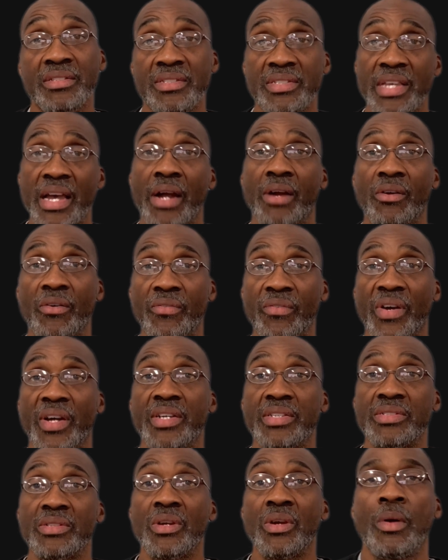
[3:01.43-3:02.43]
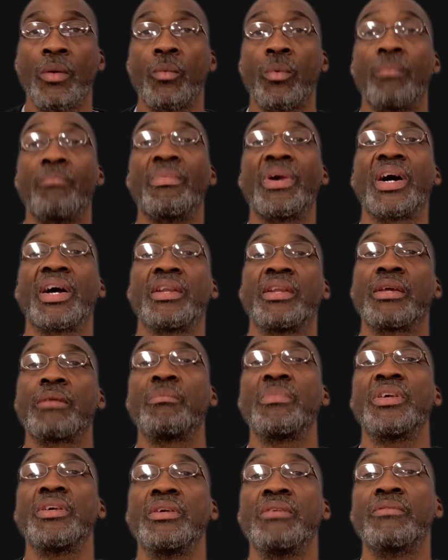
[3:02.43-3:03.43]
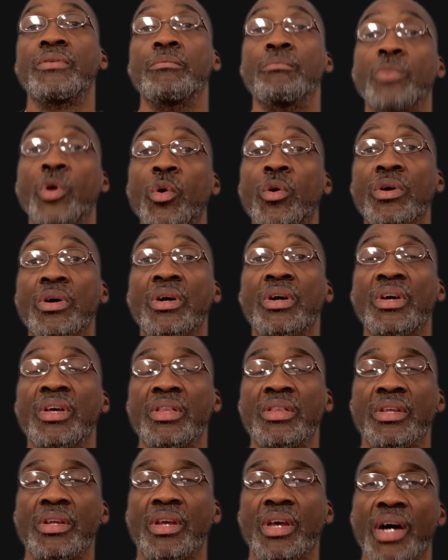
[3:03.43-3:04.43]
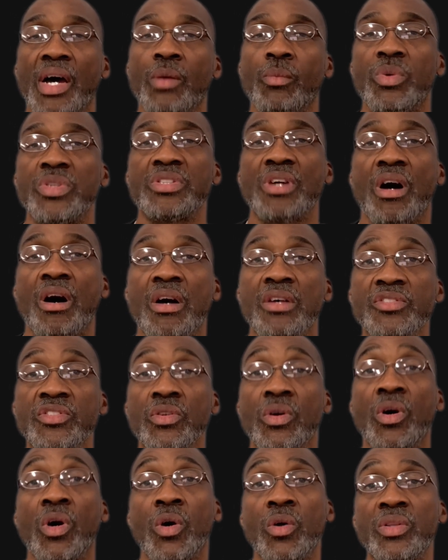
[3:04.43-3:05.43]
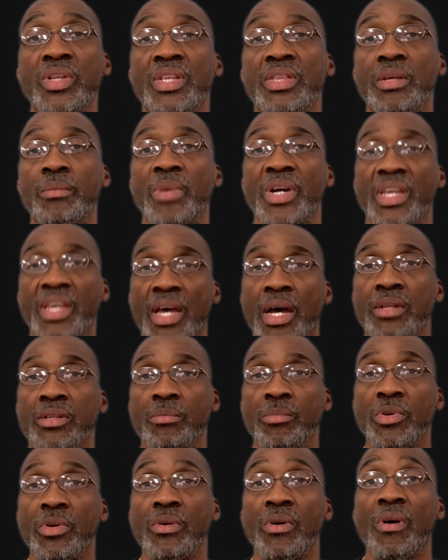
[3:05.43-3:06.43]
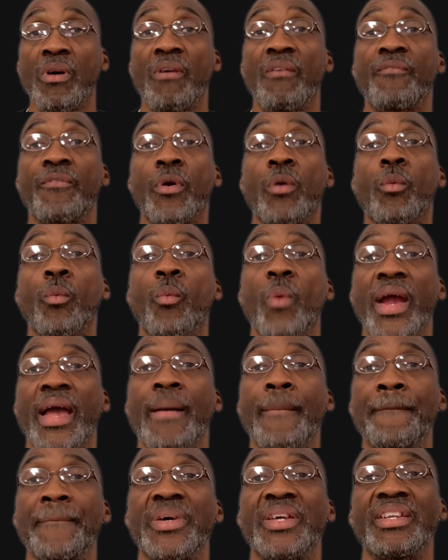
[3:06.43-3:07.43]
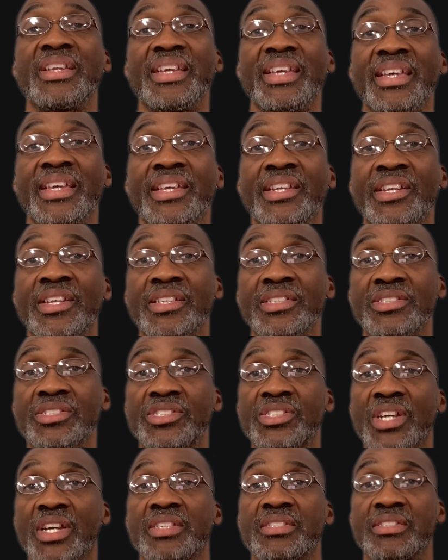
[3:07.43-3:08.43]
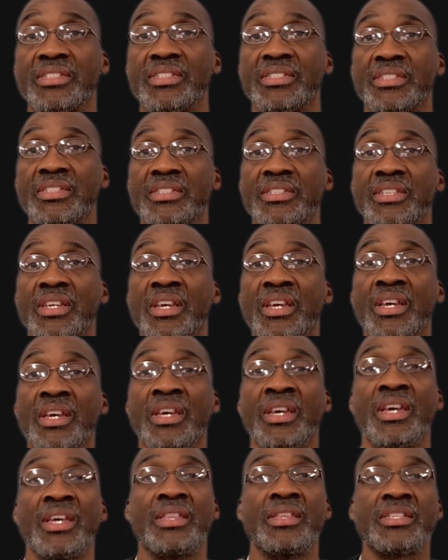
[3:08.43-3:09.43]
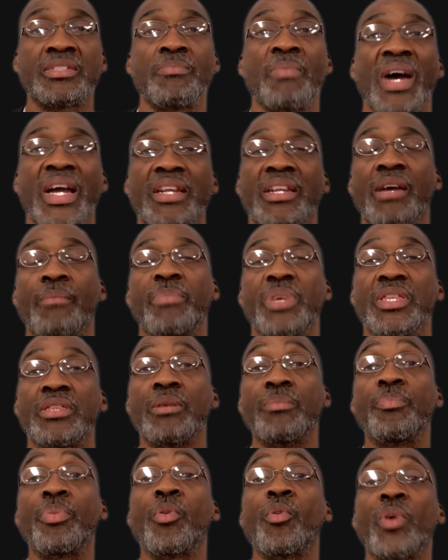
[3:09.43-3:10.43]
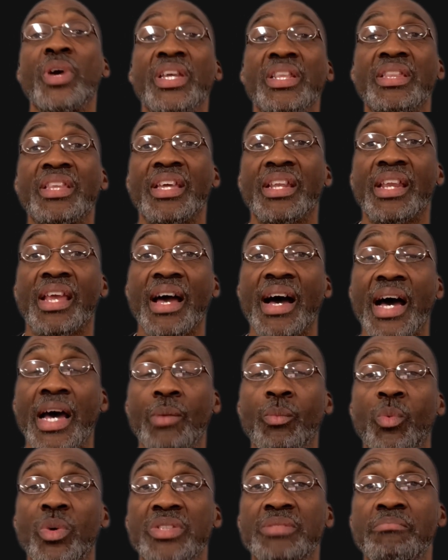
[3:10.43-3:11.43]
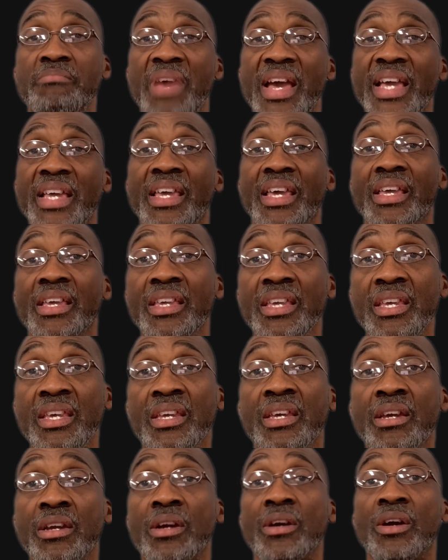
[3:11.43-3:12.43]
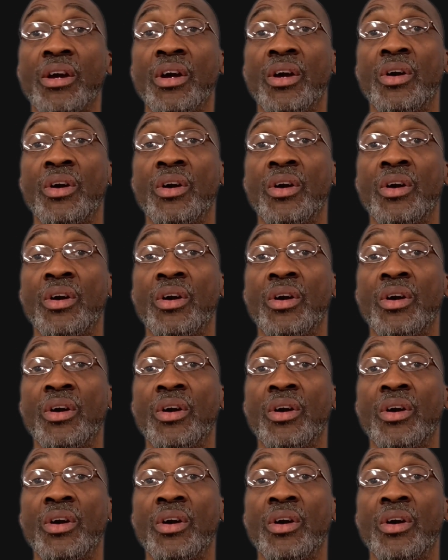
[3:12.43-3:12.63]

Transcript: sacrifice reminding me even more that God was also holding them accountable for rampant injustices. And this might not be the point that God was making here,